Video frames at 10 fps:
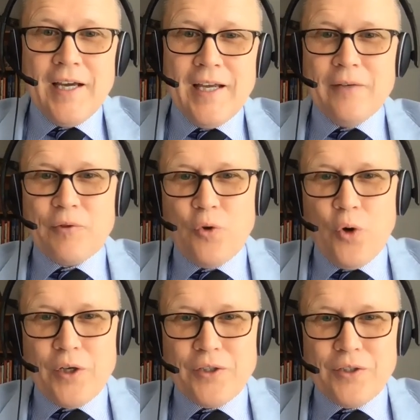and of
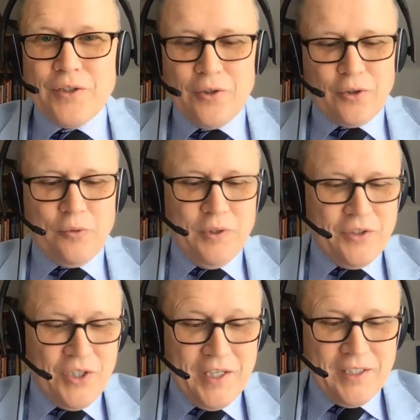course, your
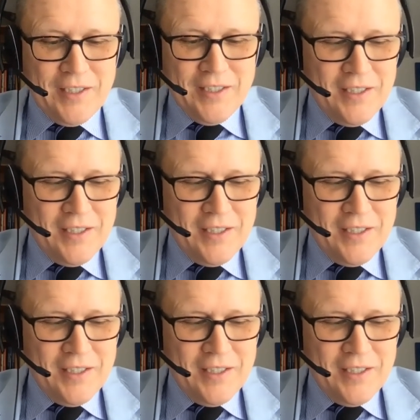cuisine.